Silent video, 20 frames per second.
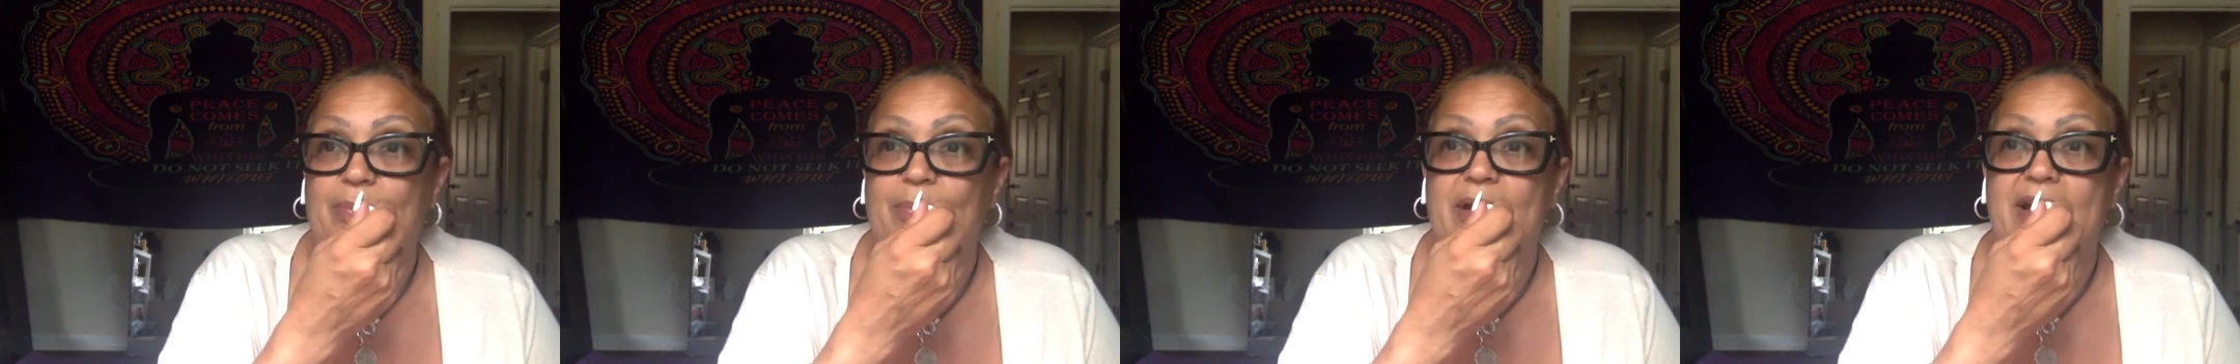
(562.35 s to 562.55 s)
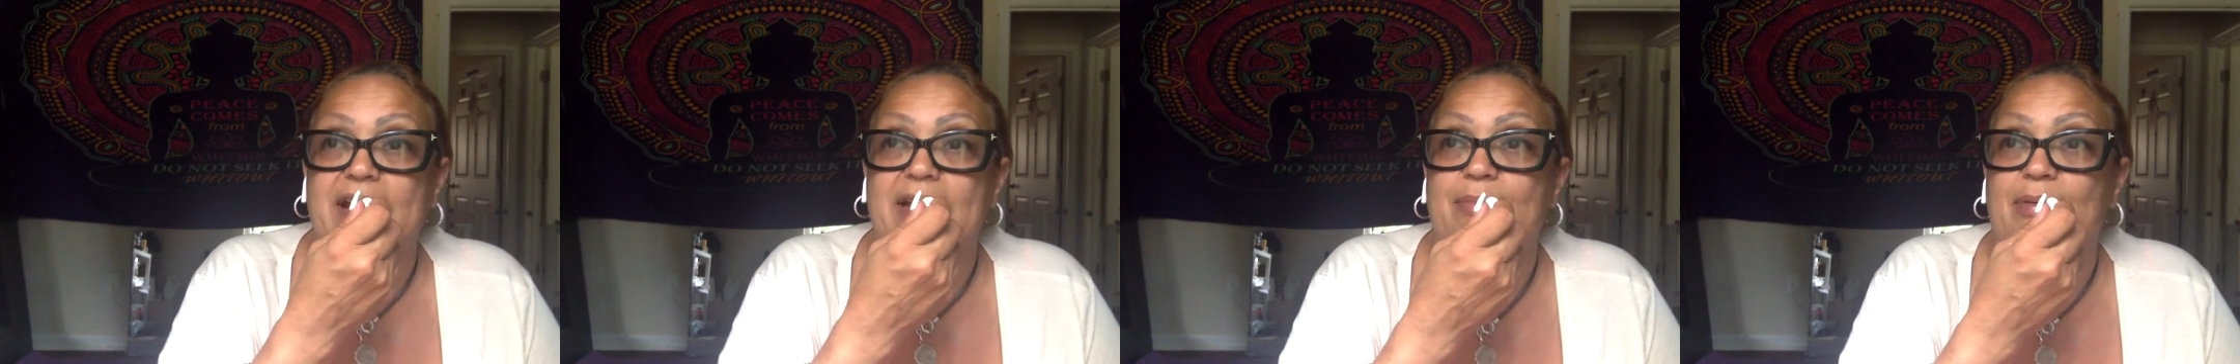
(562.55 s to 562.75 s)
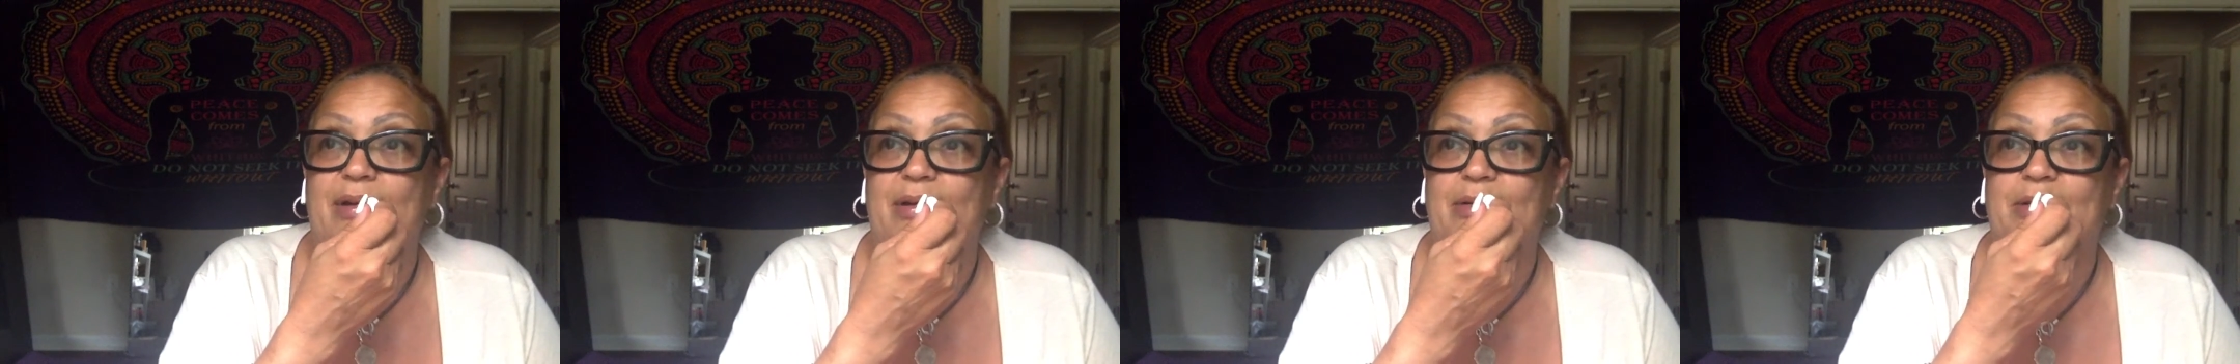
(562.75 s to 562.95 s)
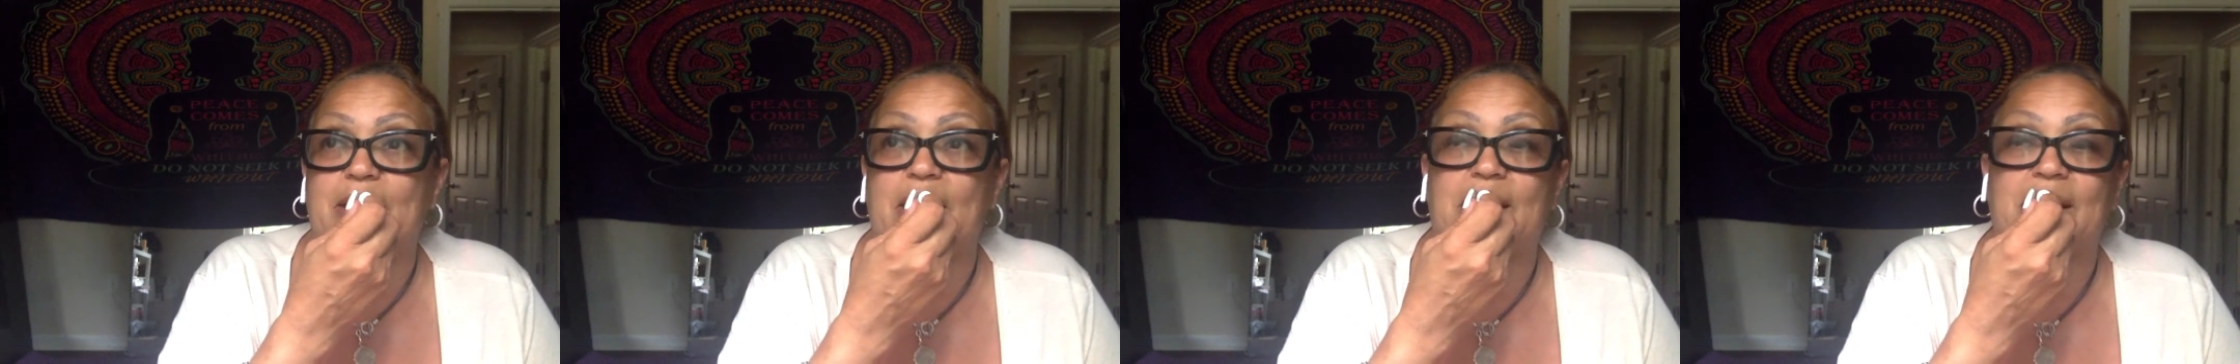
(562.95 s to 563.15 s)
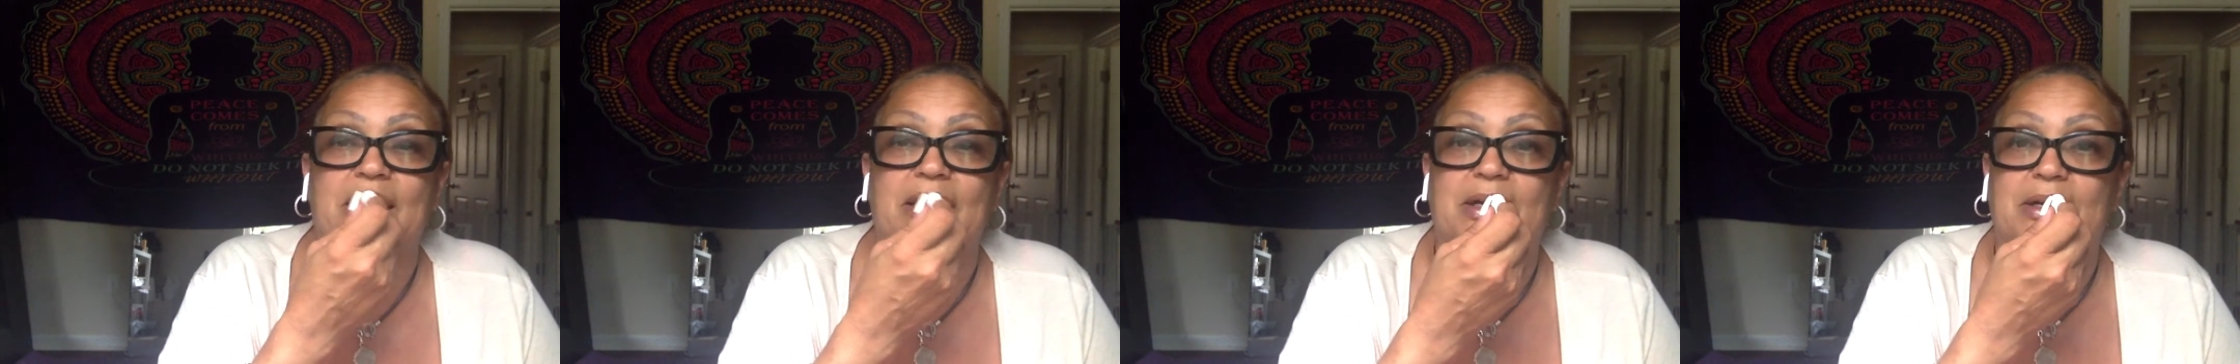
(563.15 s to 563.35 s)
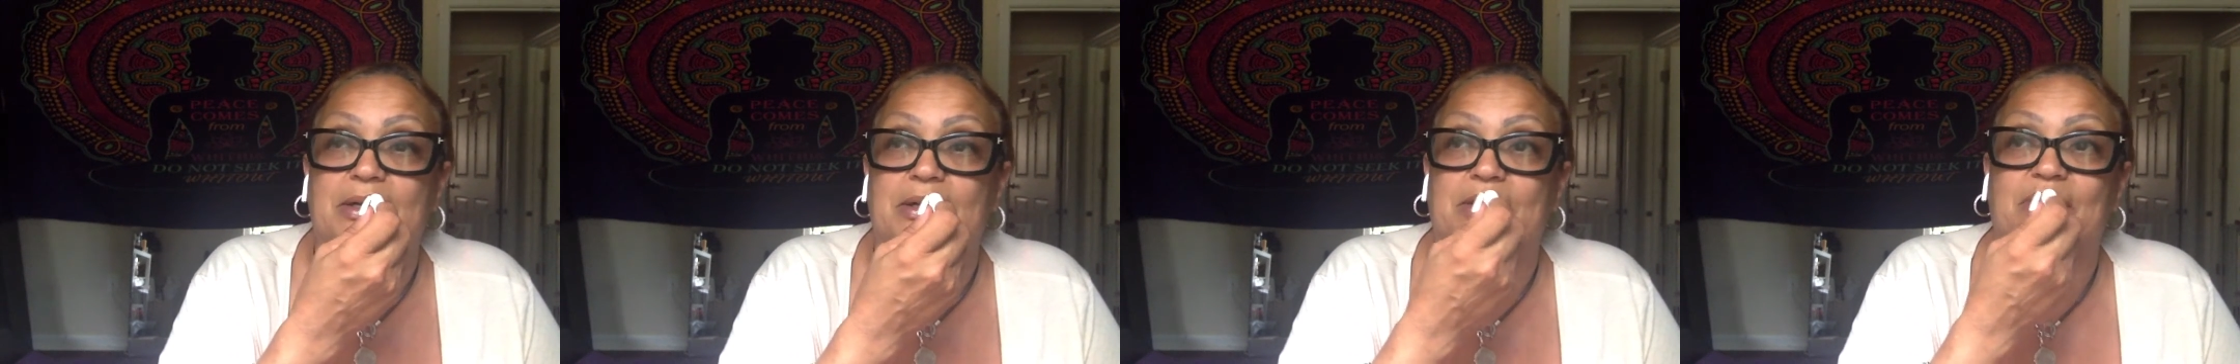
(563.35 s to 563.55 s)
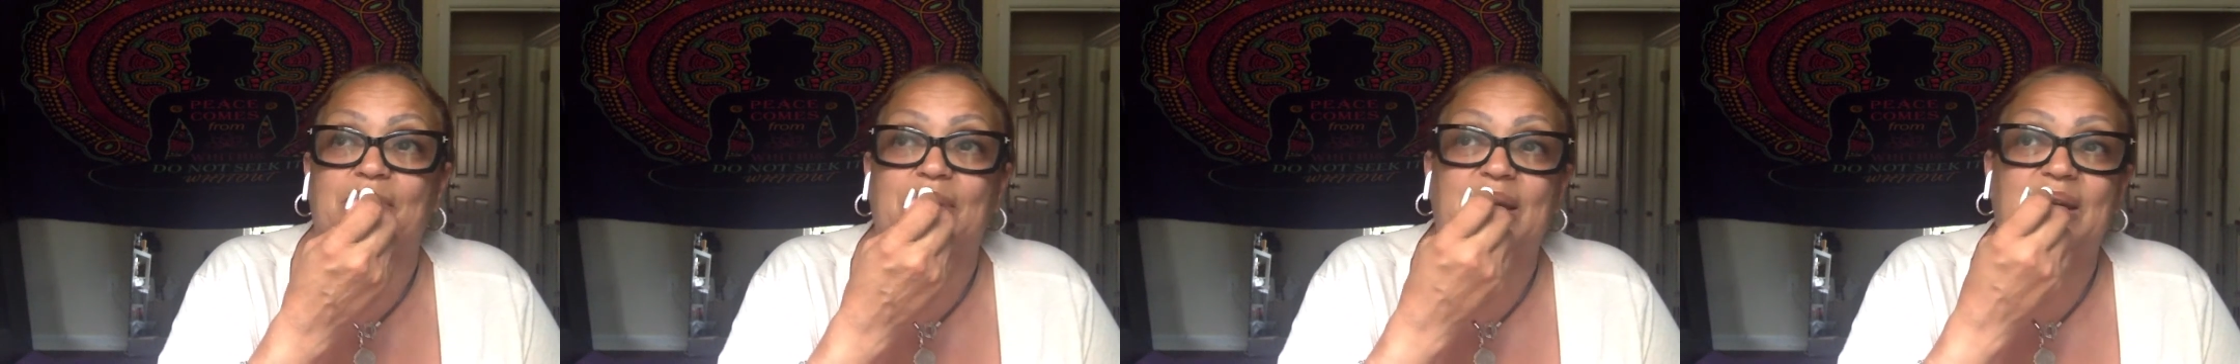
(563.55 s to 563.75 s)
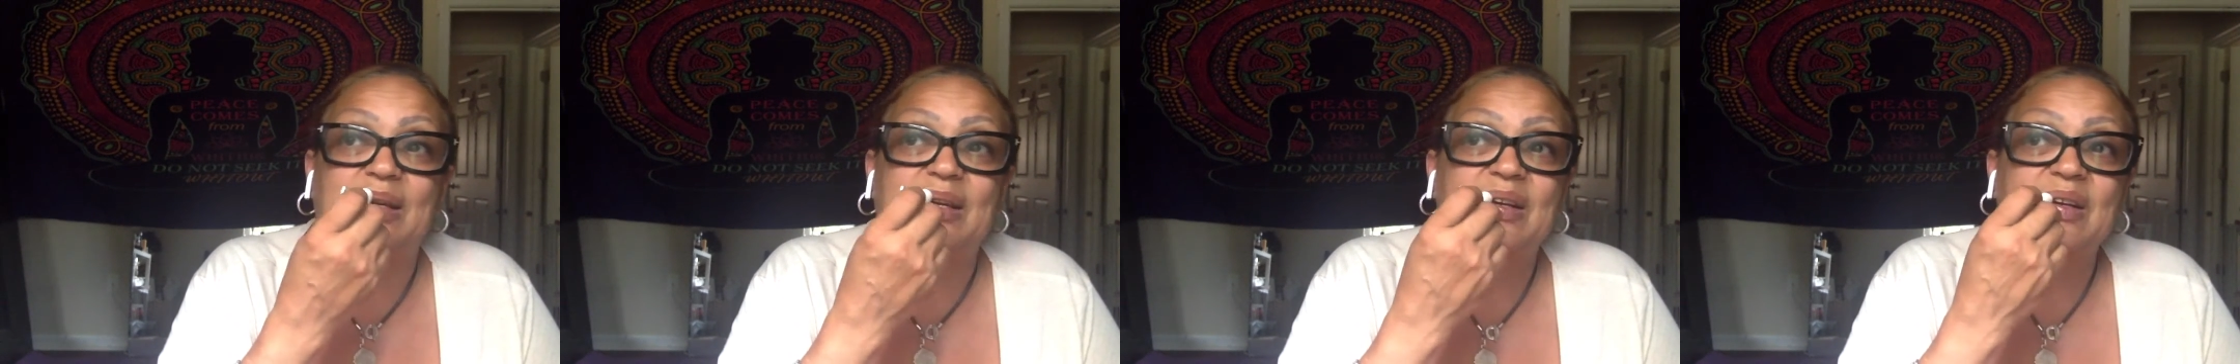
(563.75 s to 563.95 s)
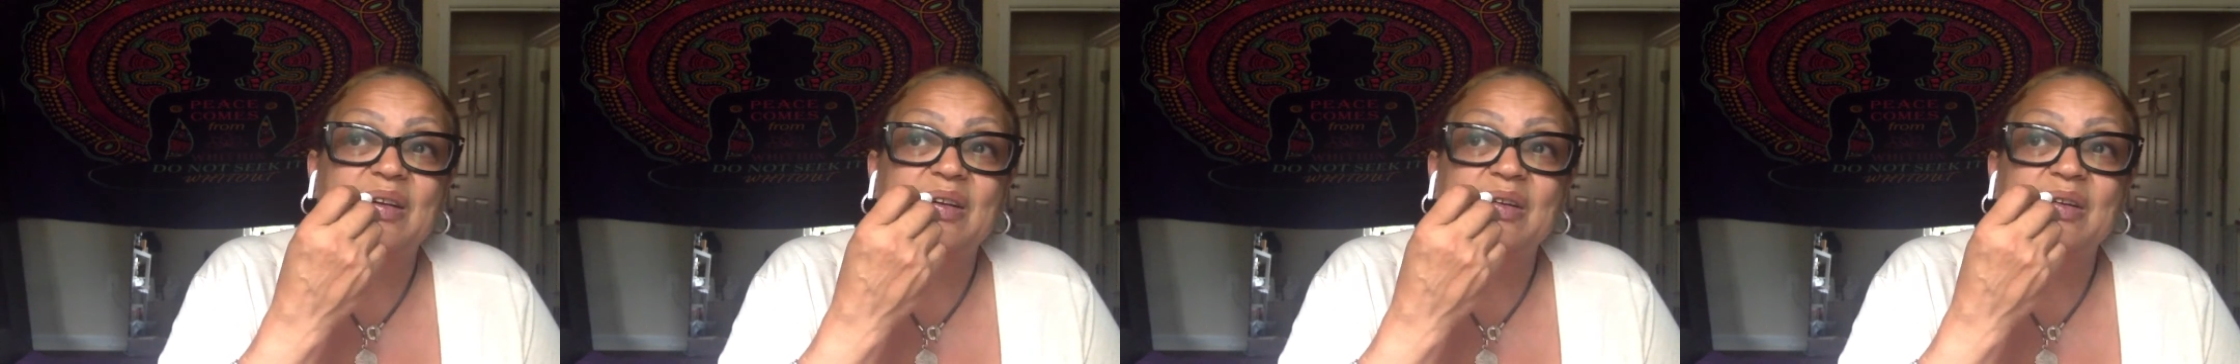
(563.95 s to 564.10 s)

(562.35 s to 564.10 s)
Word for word: married by the time they come to me.